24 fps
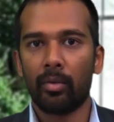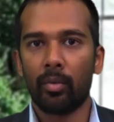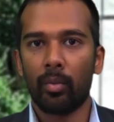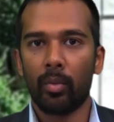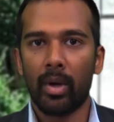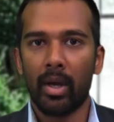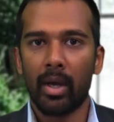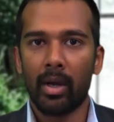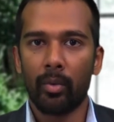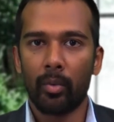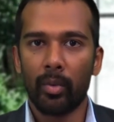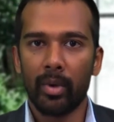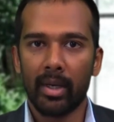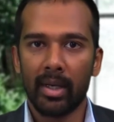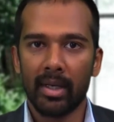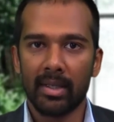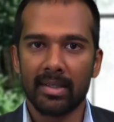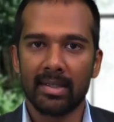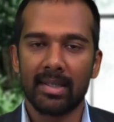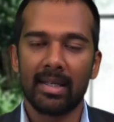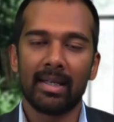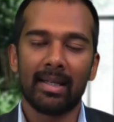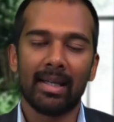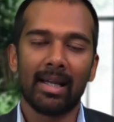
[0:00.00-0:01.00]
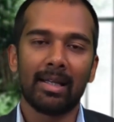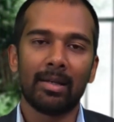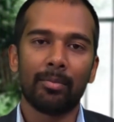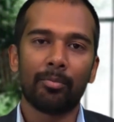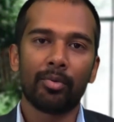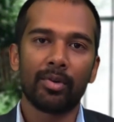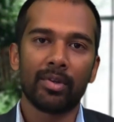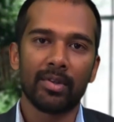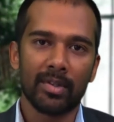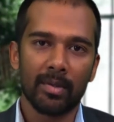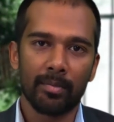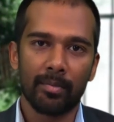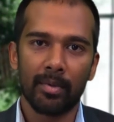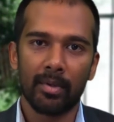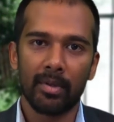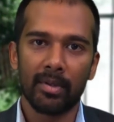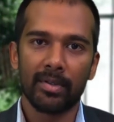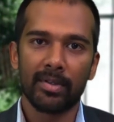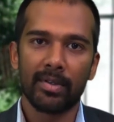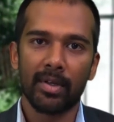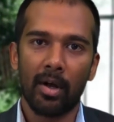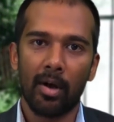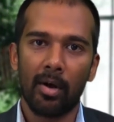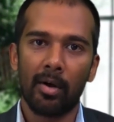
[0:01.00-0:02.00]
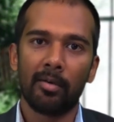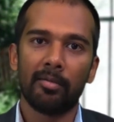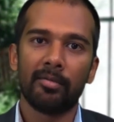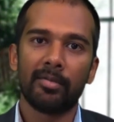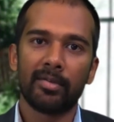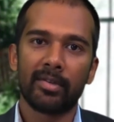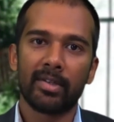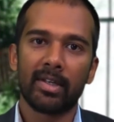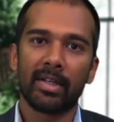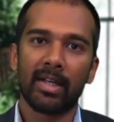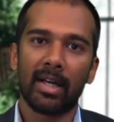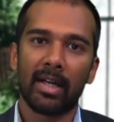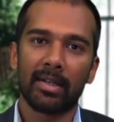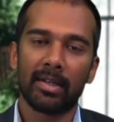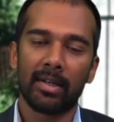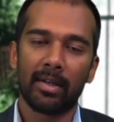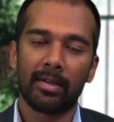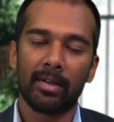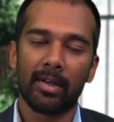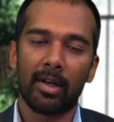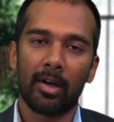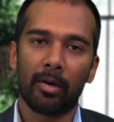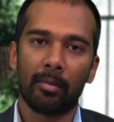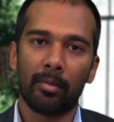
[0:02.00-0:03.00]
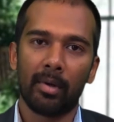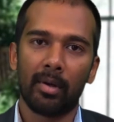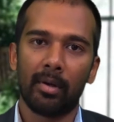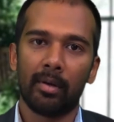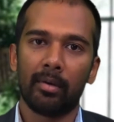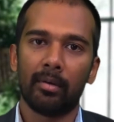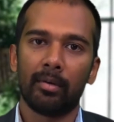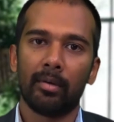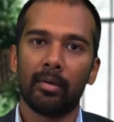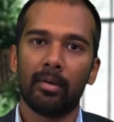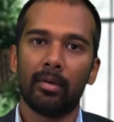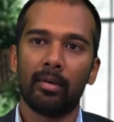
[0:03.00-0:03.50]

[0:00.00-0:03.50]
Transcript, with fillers: where we can say that the principles of Sanatana Dharma